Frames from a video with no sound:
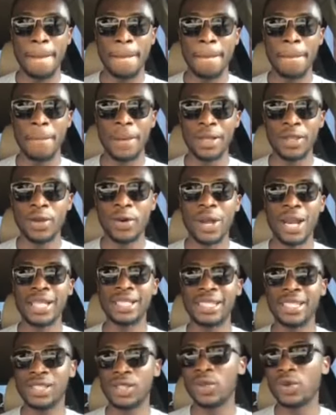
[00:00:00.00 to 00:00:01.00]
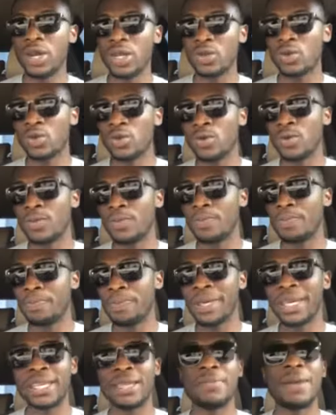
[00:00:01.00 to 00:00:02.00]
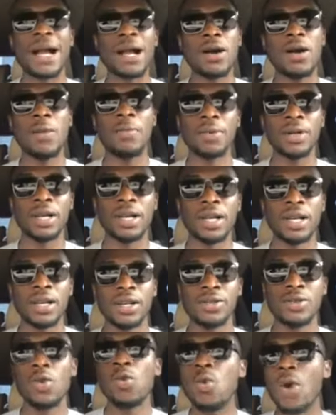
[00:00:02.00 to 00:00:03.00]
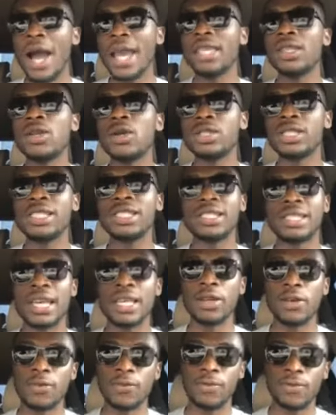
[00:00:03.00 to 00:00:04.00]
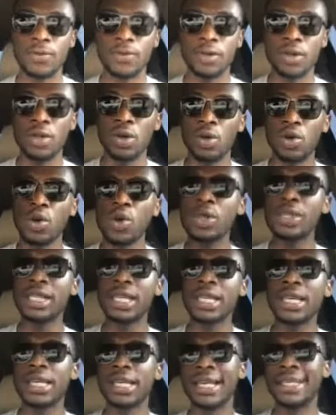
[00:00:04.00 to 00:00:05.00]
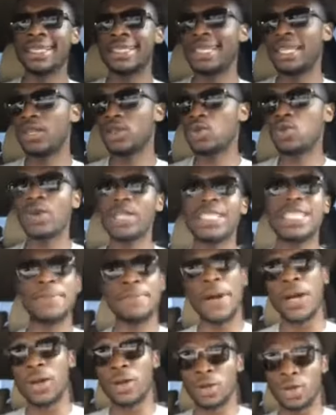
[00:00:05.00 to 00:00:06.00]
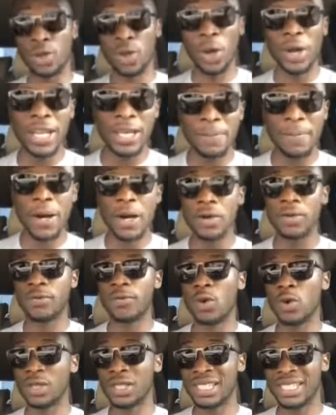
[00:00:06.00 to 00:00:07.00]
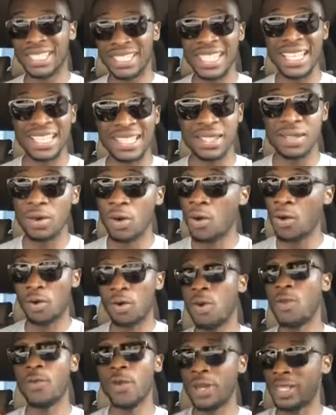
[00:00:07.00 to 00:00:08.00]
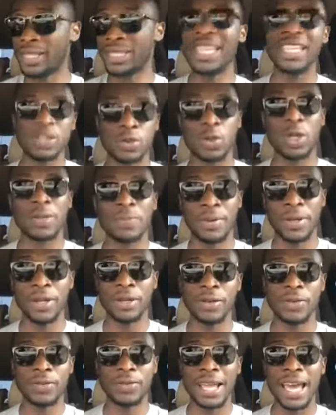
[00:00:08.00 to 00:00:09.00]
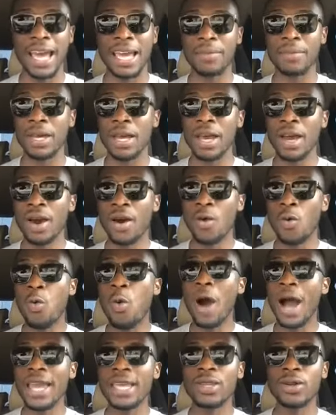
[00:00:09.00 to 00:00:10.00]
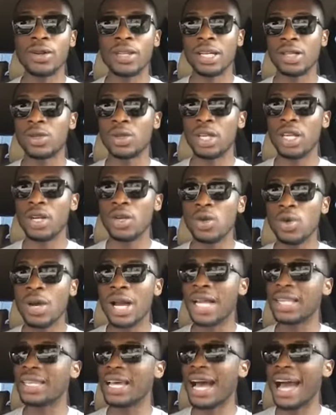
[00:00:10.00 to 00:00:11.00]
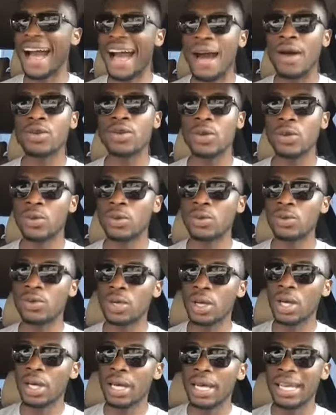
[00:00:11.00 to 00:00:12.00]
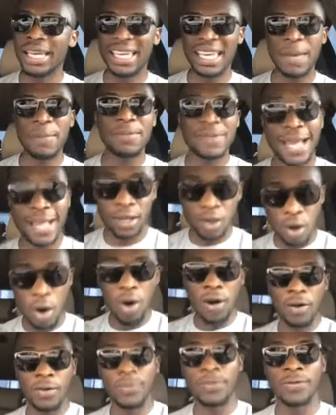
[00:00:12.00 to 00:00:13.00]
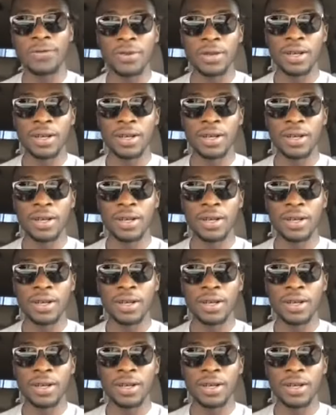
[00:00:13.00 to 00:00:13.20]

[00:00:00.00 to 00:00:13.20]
But the reality is, you're going to pick it back up. So why not, instead of, you know, losing, let's say, 20 pounds or 30 pounds for over a six-week period of time, why not actually look at how you could keep that off